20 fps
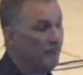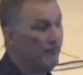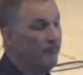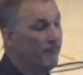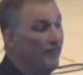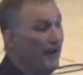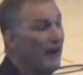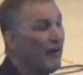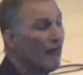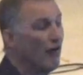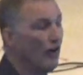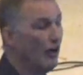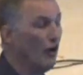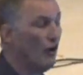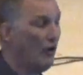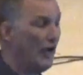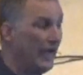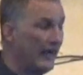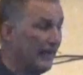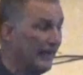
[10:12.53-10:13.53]
And
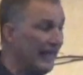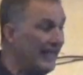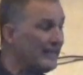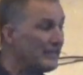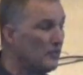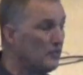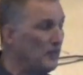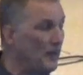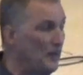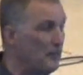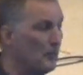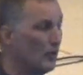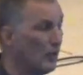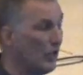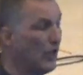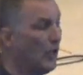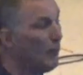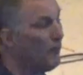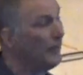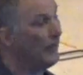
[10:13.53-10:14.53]
Pharaoh had let the
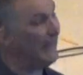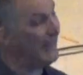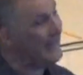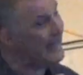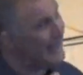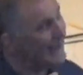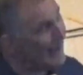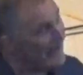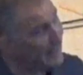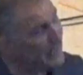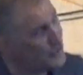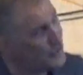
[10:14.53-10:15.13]
people go, but he